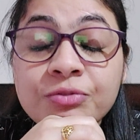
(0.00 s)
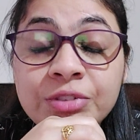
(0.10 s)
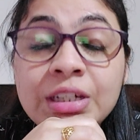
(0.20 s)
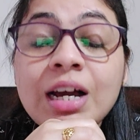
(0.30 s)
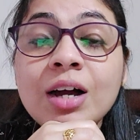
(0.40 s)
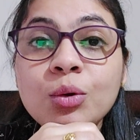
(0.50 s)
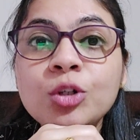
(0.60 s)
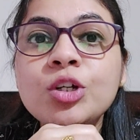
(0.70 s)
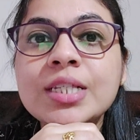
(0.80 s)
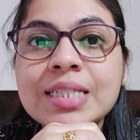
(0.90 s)
we are going
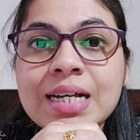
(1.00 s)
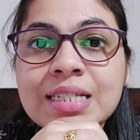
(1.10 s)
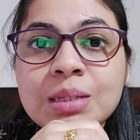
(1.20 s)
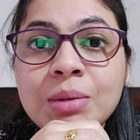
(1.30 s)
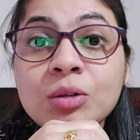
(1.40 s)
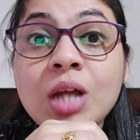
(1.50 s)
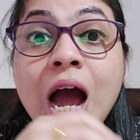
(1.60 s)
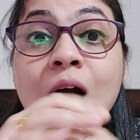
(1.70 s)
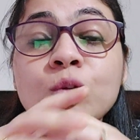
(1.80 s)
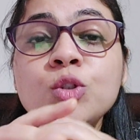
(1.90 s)
to discuss about
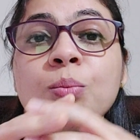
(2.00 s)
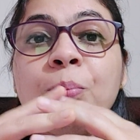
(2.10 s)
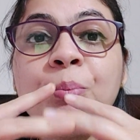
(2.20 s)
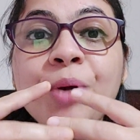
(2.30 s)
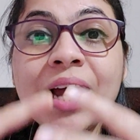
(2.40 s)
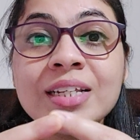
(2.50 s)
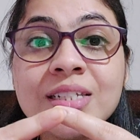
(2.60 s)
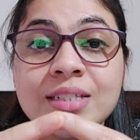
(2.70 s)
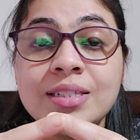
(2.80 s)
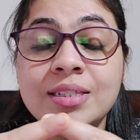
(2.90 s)
how to
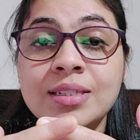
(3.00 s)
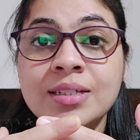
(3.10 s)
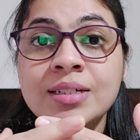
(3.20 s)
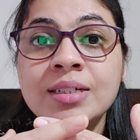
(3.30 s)
practice